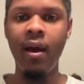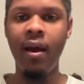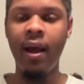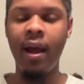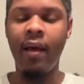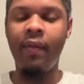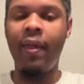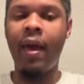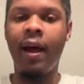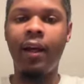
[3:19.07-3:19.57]

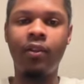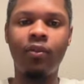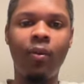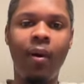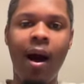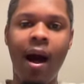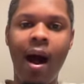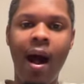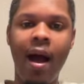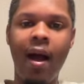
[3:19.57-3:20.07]
and that's
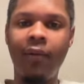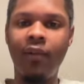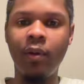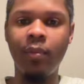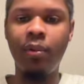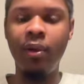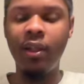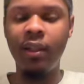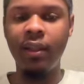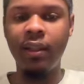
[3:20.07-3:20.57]
why I have to
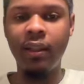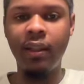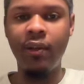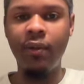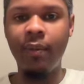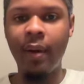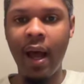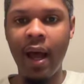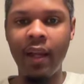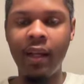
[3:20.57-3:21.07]
put
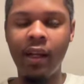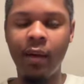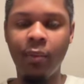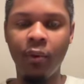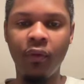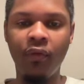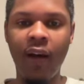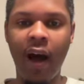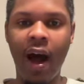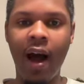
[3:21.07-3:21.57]
them at
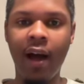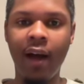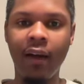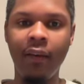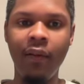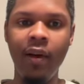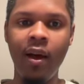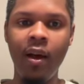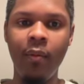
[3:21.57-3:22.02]
number five